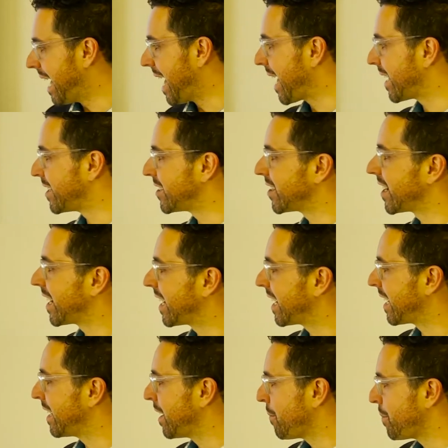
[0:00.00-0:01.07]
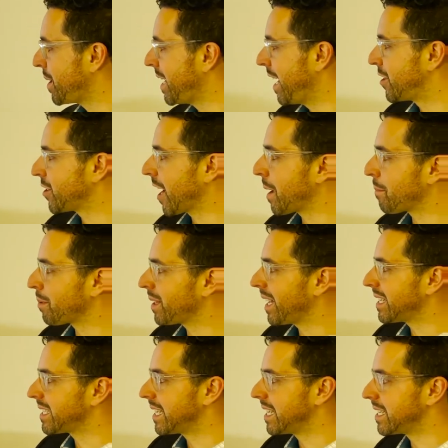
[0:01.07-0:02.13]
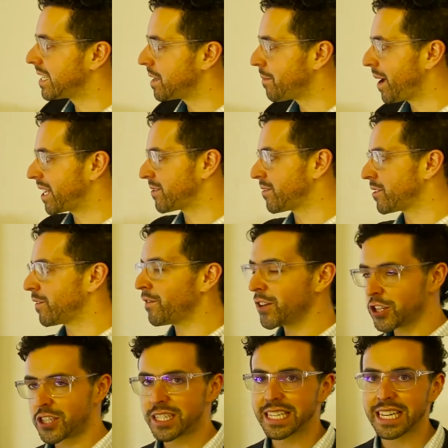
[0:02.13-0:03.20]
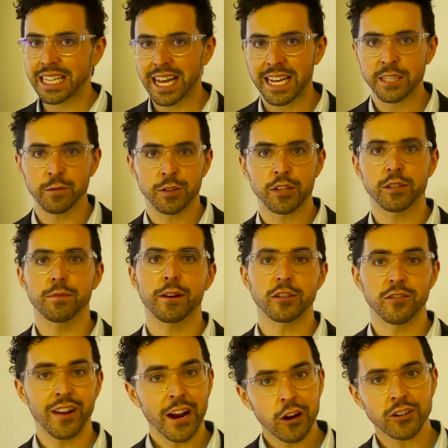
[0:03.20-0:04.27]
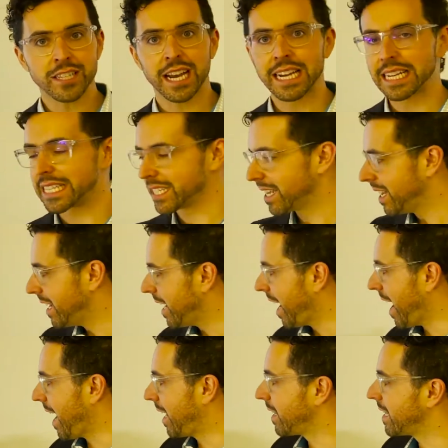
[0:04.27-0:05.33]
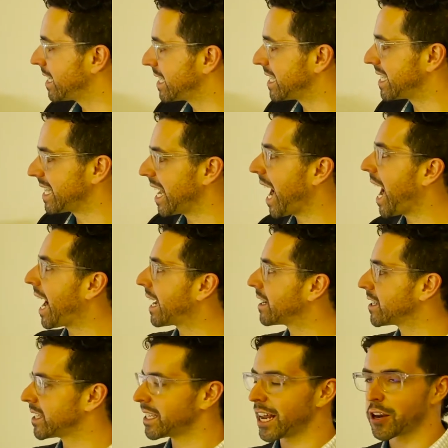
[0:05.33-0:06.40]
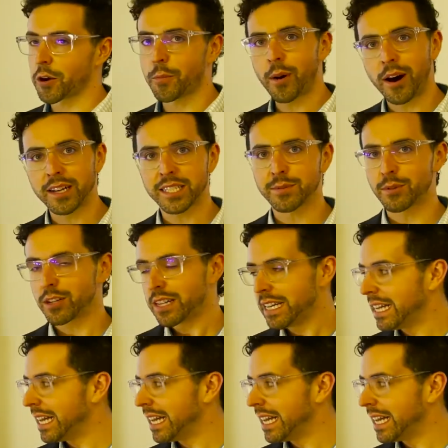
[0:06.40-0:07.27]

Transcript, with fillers: and uh, PHA plus is the passive house efficiency class, which is a measure of air tightness, and this is the highest standard possible.